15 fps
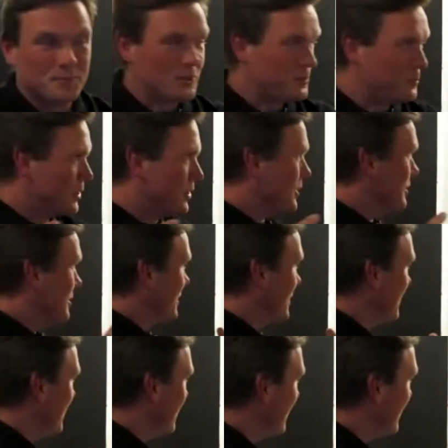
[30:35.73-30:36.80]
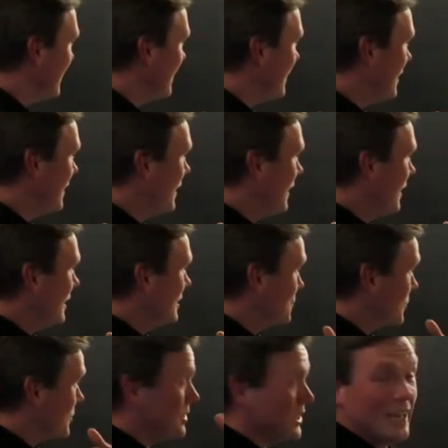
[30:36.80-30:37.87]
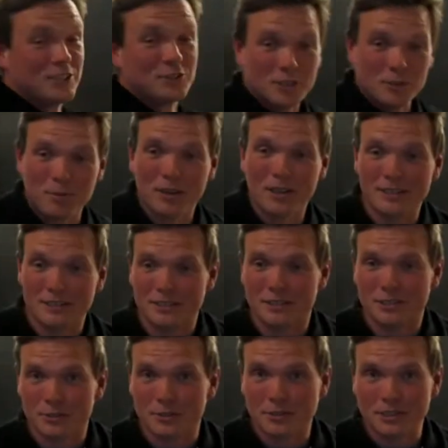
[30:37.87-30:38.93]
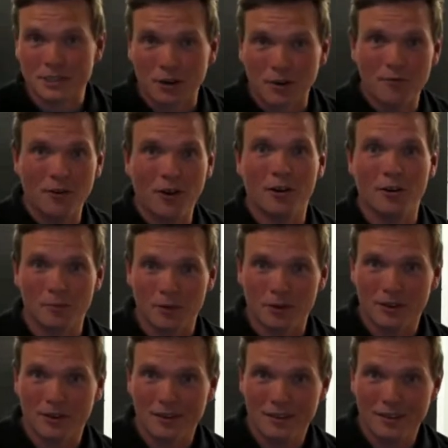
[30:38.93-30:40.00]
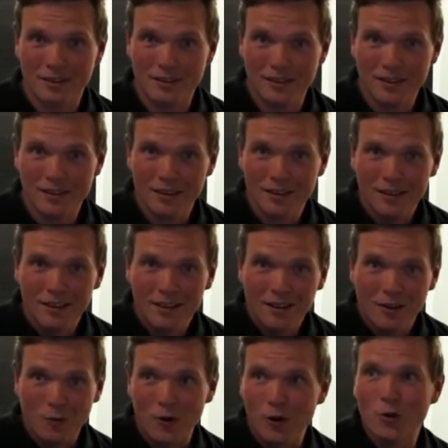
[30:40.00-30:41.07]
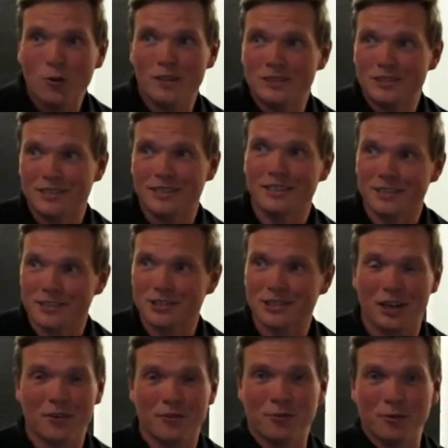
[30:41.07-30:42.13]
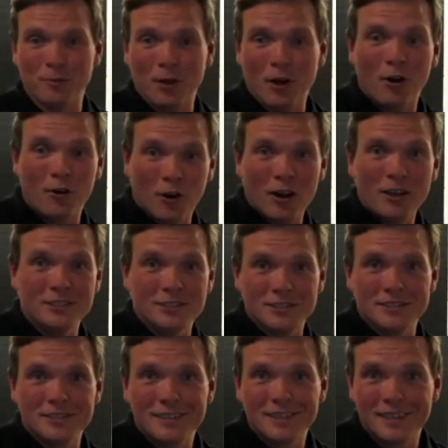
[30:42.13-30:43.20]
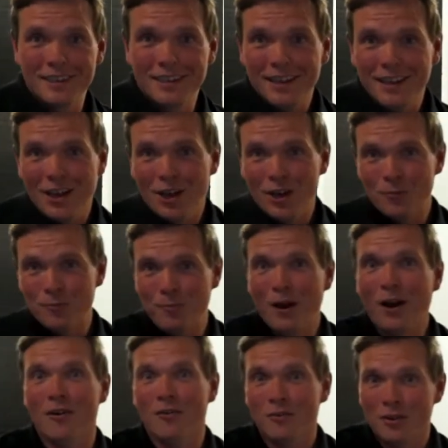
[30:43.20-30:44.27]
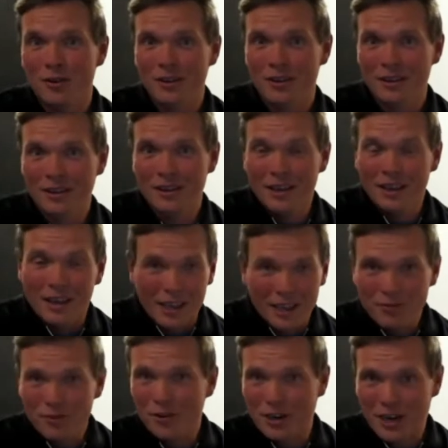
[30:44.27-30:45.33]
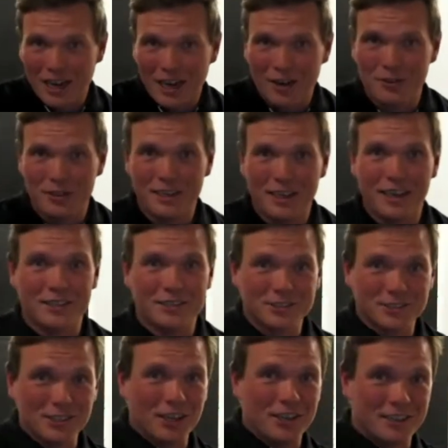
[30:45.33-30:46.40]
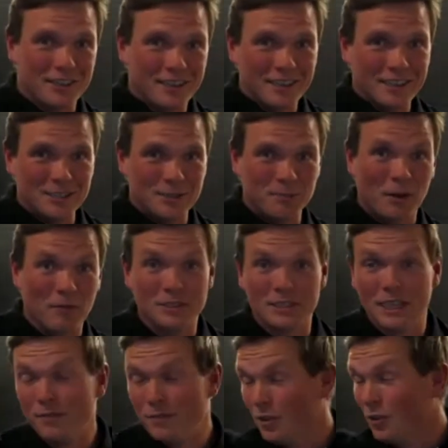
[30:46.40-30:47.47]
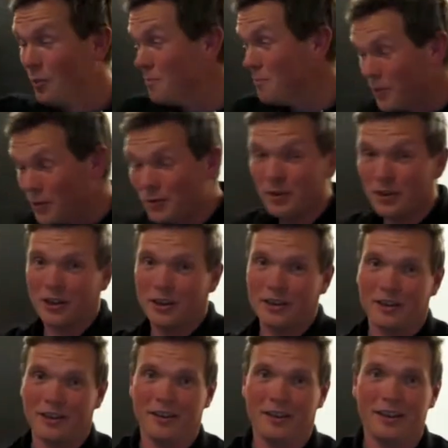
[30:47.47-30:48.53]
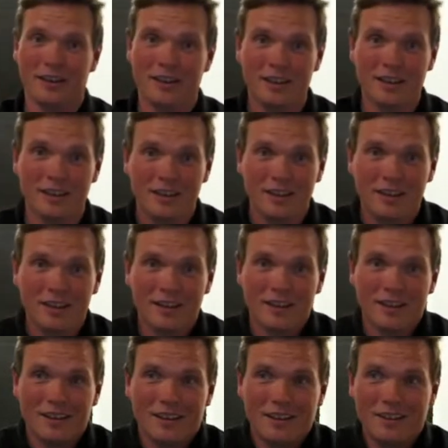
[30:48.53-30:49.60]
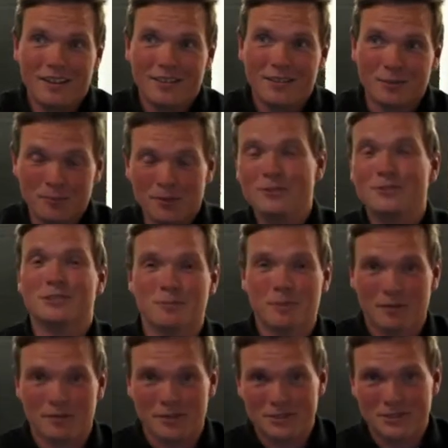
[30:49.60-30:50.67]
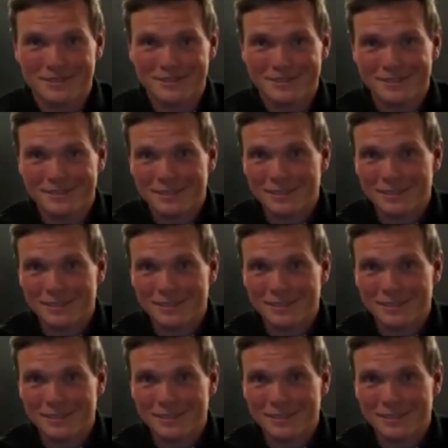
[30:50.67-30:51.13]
is because it's what's naturally pleasing to us in our environment. We always see the sun from the horizon and above. Even on a cloudy day, the sun is above us. Even on a moonlight night, the moon's above us.